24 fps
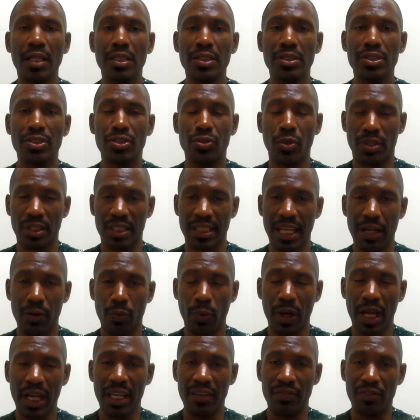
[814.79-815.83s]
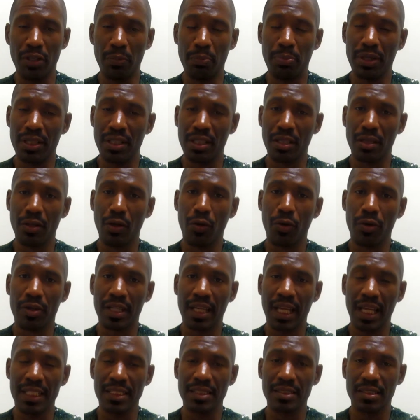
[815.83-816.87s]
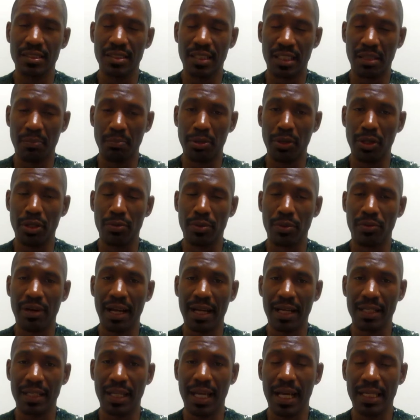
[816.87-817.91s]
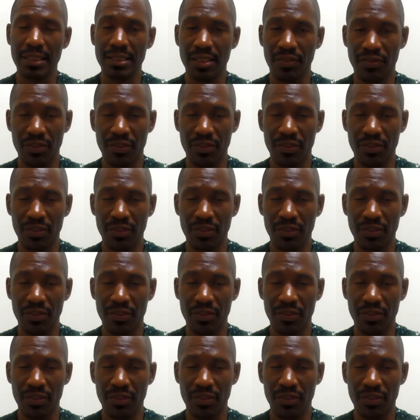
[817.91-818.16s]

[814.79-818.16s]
So that way, if you put it in lowercase, the computer will recognize it.